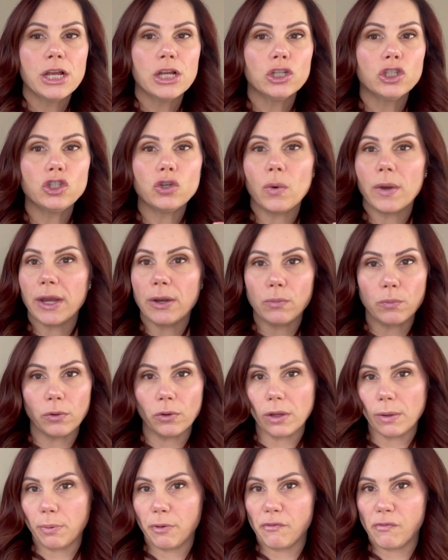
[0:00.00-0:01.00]
So it
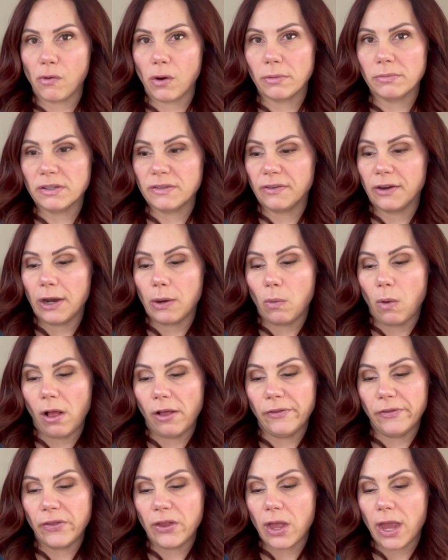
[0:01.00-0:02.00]
really performs very
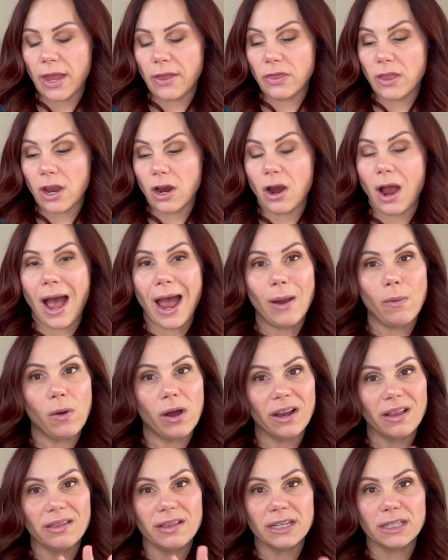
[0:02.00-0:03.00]
well in there. I
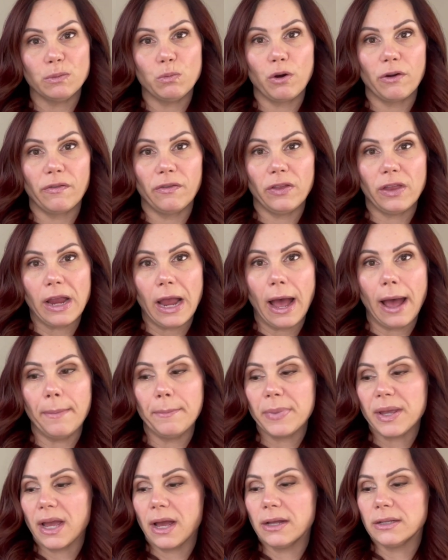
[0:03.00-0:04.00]
wanted this more for the
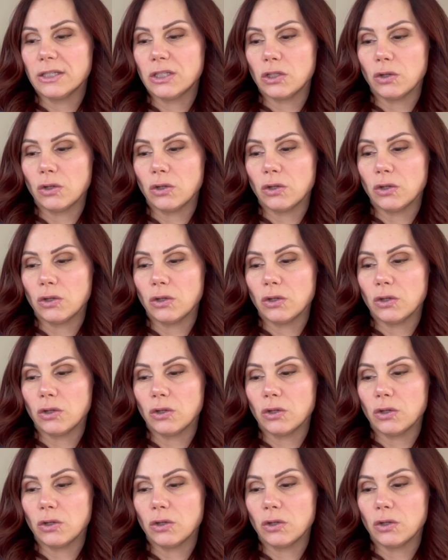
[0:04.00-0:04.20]
ambiance.